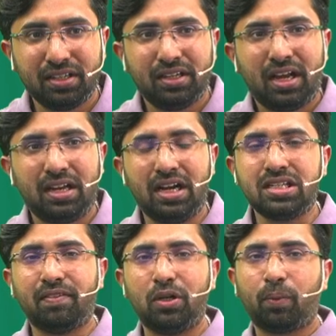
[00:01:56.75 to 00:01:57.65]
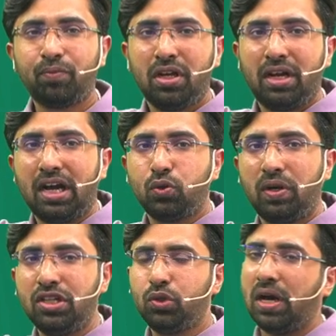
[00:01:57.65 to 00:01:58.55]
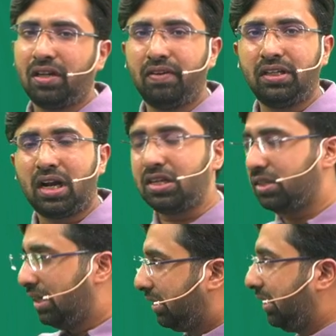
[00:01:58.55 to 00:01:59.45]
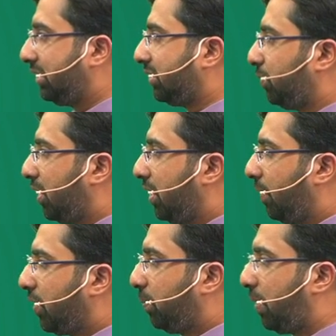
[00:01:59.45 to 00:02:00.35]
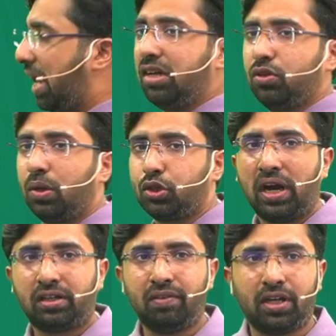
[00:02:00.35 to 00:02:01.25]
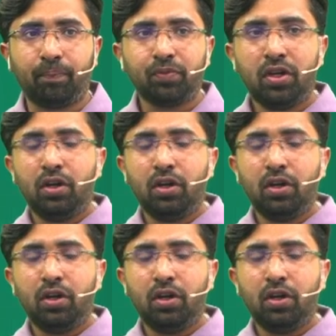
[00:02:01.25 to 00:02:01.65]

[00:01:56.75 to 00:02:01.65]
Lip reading: let's have a look. Guys, once you activate the class, this planner is also activated. There